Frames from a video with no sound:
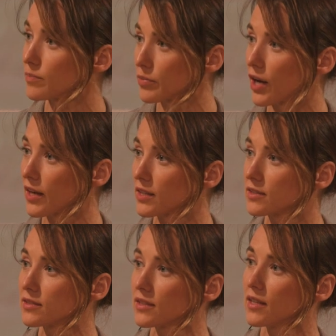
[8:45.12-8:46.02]

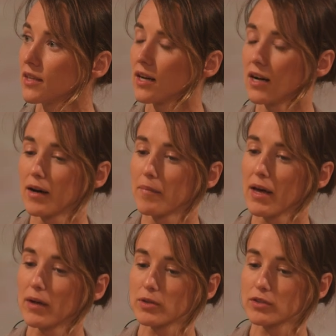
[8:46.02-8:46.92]
products.
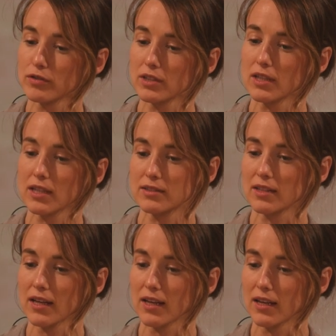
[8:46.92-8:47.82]
And what's really
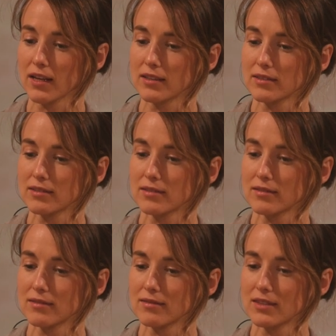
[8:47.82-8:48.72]
exciting is
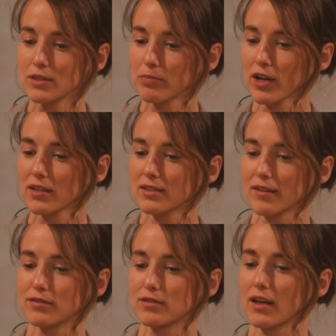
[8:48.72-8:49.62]
these products
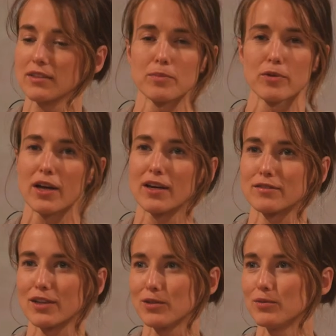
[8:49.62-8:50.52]
have, as a brand,
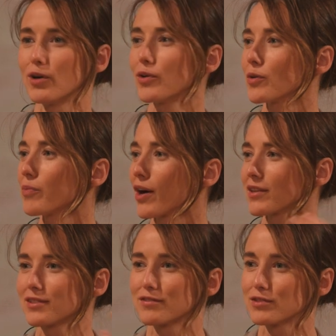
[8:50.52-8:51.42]
right? You know your
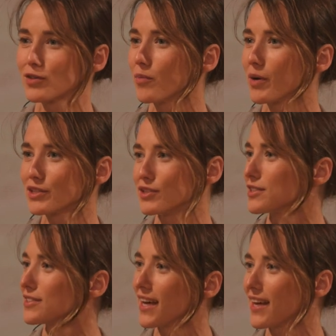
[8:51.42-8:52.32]
products have so much
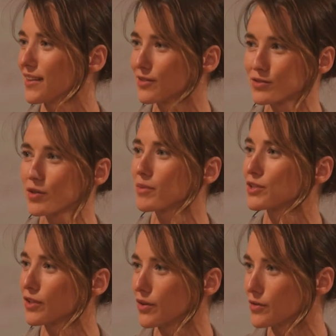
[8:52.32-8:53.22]
to say. There's so
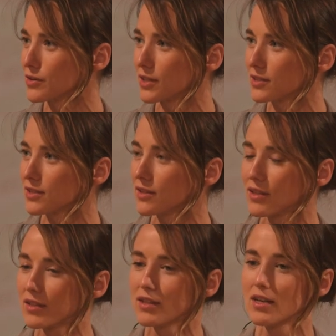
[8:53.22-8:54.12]
much that goes into
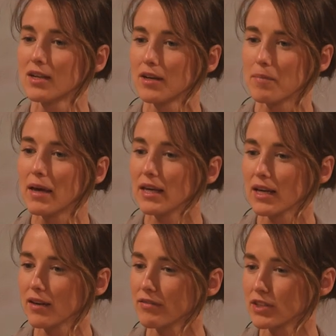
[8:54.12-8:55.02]
the
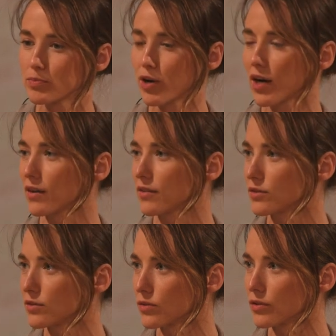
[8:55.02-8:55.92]
making of each product,
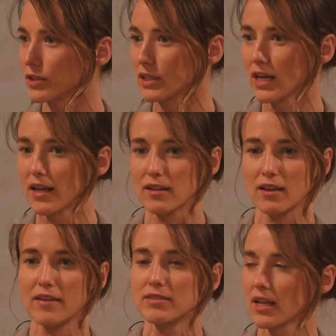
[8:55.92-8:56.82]
the story, and the
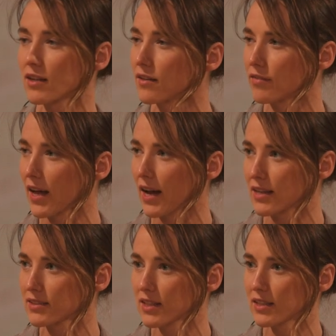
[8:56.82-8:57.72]
life cycle of that
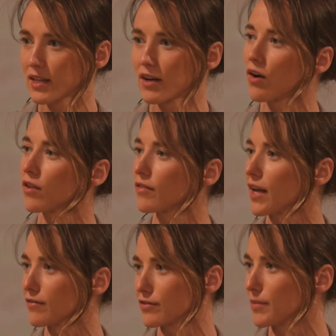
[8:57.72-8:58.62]
asset, yet all of
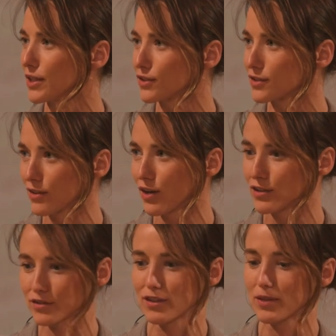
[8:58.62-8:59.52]
that information is
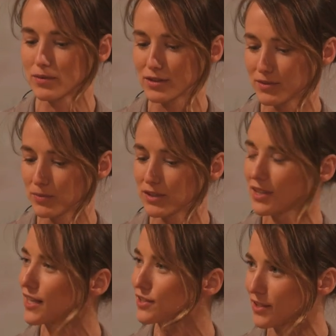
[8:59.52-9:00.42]
lost, right? We
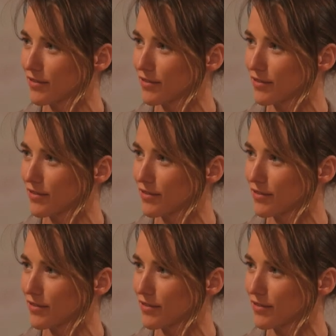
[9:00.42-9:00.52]
today just